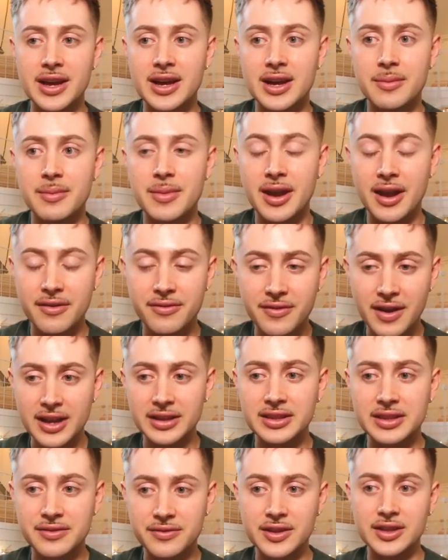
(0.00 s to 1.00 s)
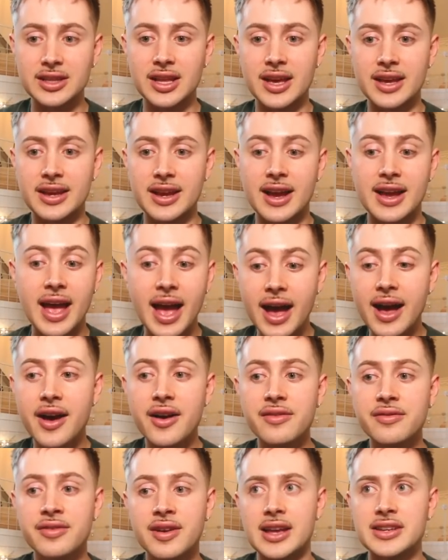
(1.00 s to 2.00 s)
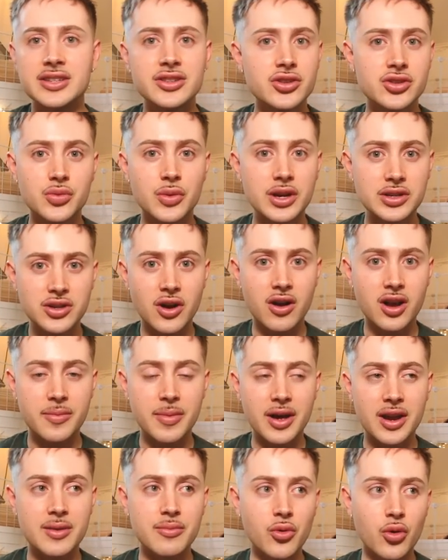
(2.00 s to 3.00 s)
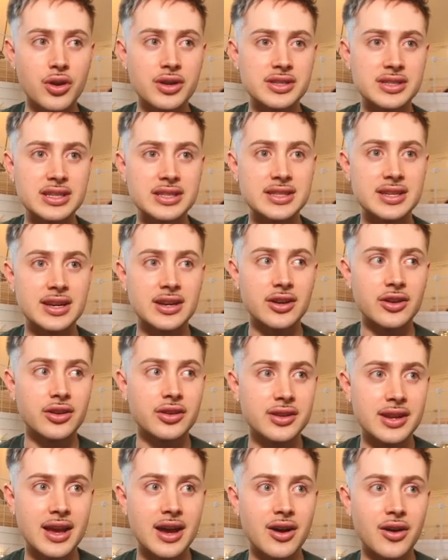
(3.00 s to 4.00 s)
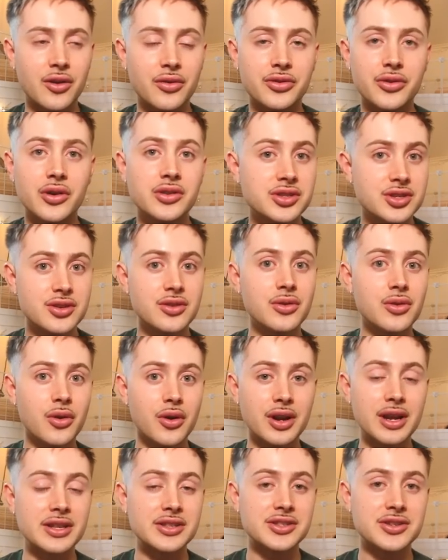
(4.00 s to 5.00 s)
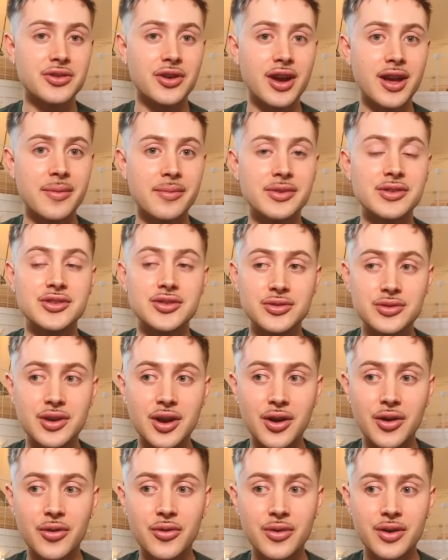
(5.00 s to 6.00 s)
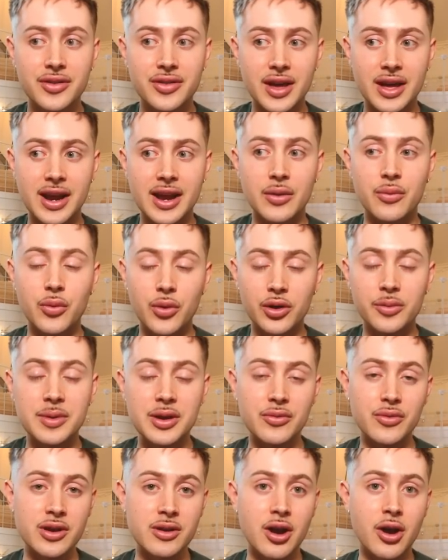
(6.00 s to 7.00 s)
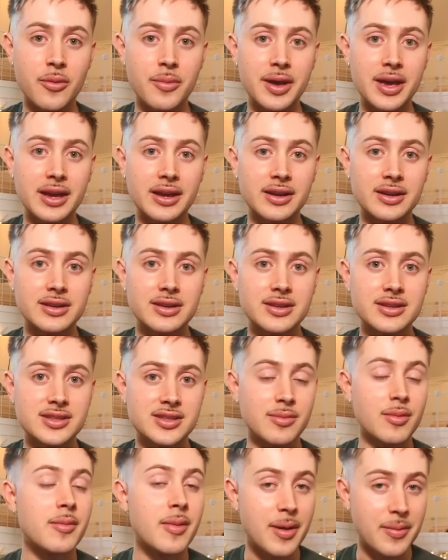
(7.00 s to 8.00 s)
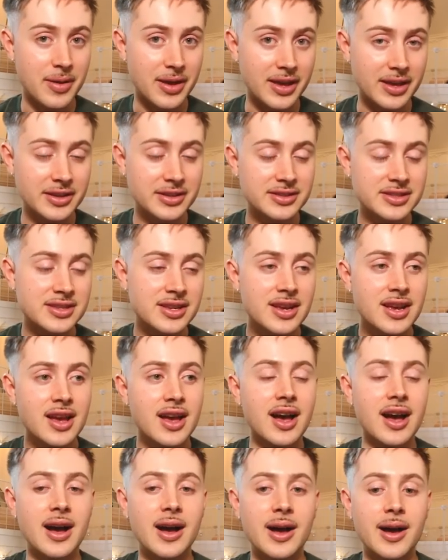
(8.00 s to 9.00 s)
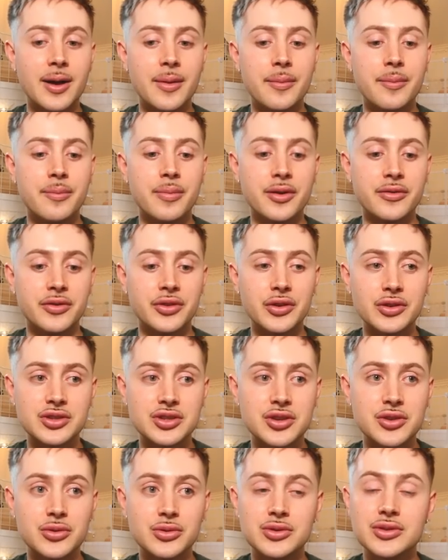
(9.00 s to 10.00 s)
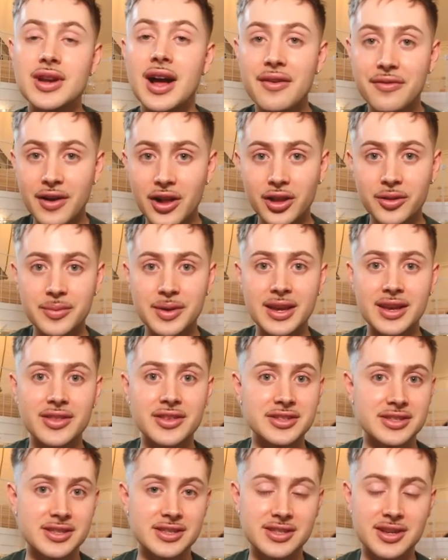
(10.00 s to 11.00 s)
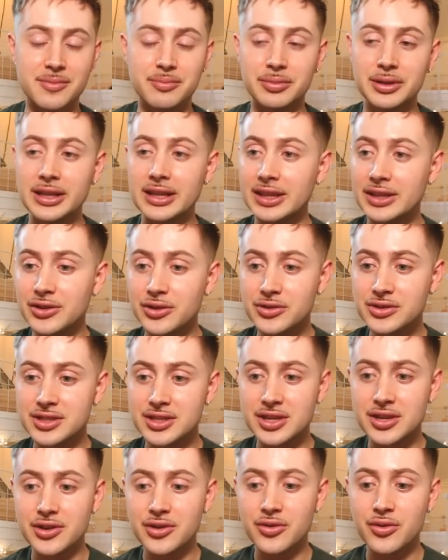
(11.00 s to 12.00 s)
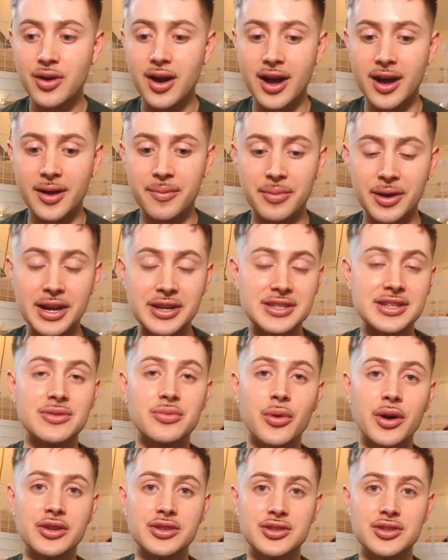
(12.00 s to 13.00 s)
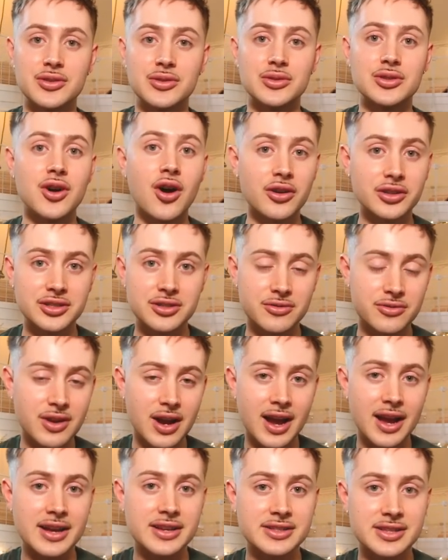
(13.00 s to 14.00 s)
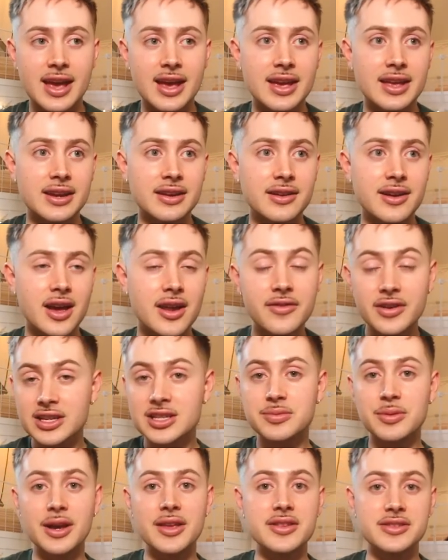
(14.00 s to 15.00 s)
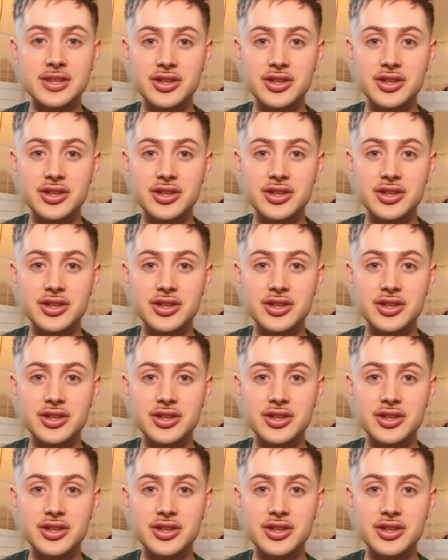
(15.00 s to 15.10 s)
And I finally feel like I have. I did just want to talk about it more in detail. Now, those of you who are on Instagram do know that I will be rehoming some of my pigs. But for those of you who do not follow me, this is completely news to you, but I did want to talk to you guys and kind of explain the